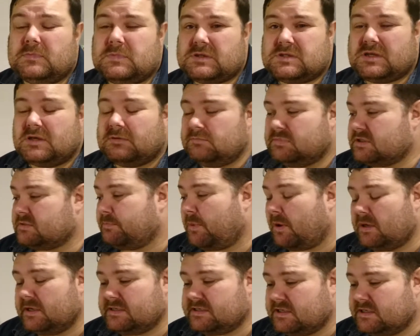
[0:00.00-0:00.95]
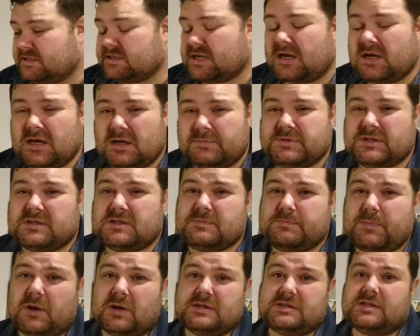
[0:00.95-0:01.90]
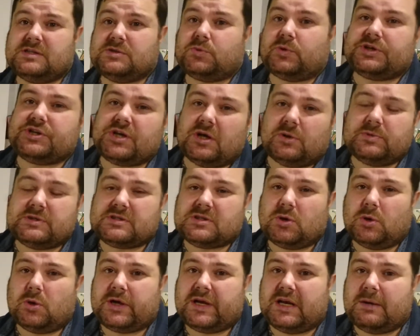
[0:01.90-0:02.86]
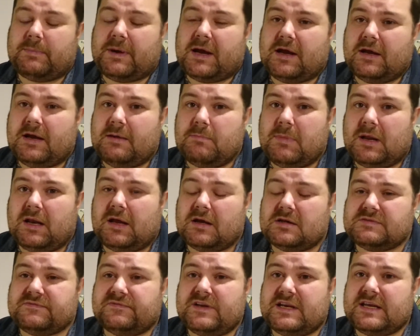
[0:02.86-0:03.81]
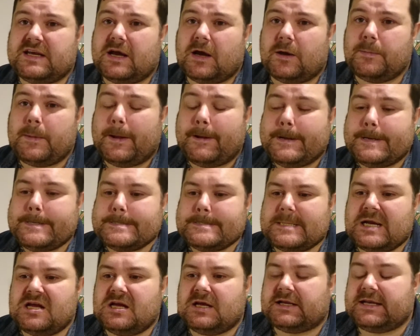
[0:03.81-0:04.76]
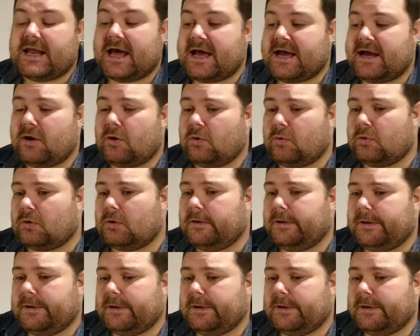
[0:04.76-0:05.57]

some spices, herbs and spices, which I was talking about in my last video. Now,